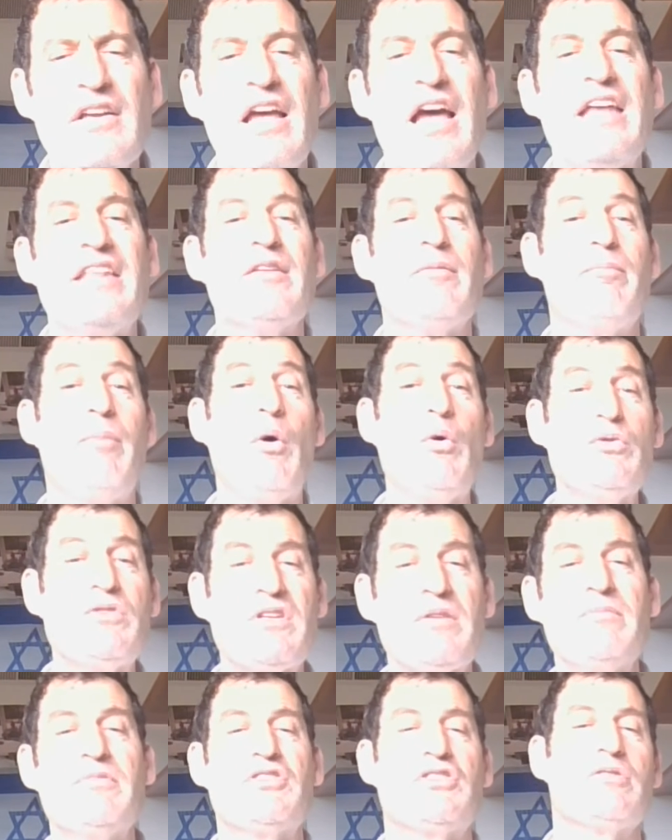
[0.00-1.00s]
and the
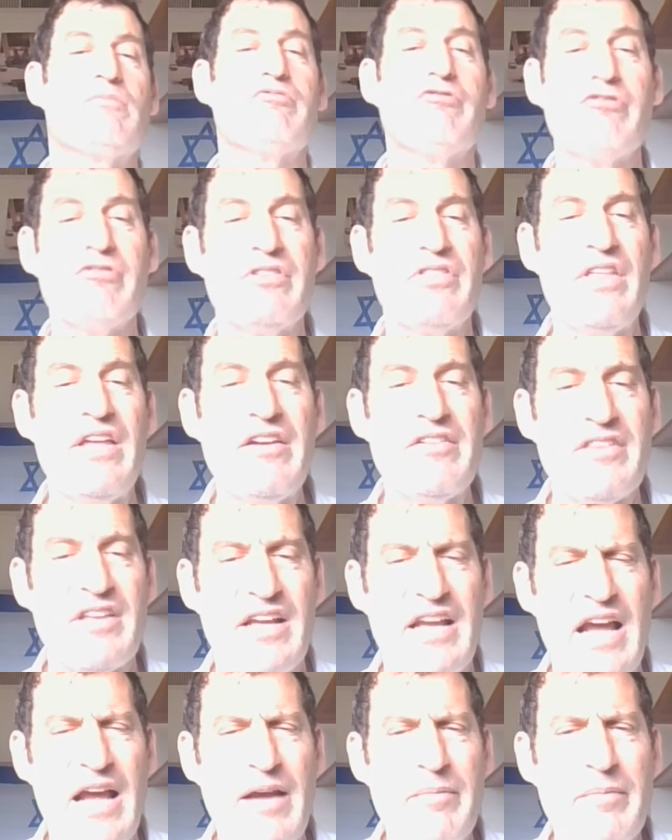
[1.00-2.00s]
Poskim Mishnah Berurah there in the
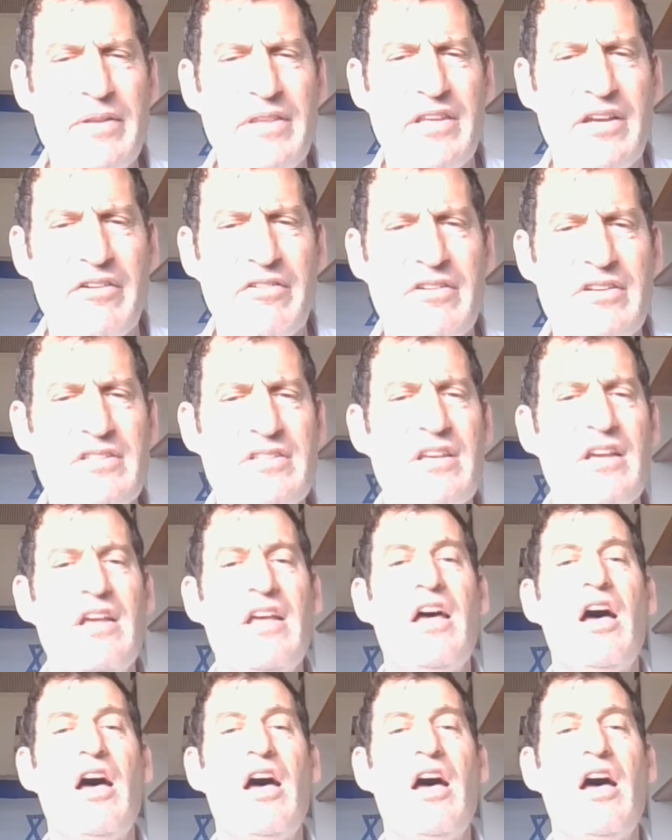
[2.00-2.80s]
commentaries